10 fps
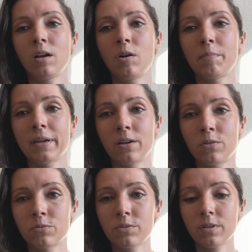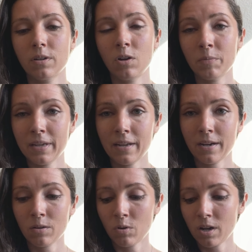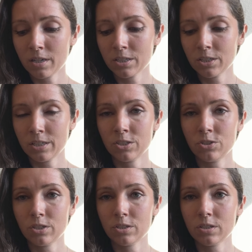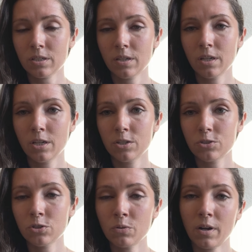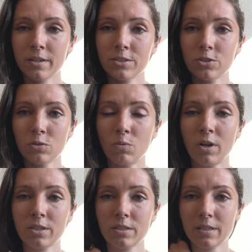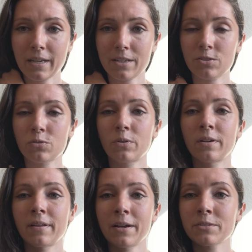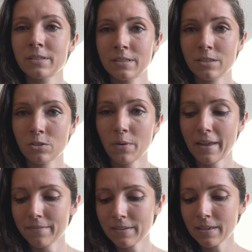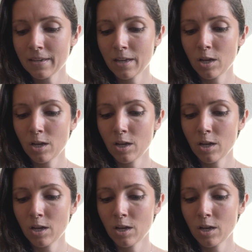my own homemade hair wash, it's just too hard to wash the castor oil out since it's so heavy.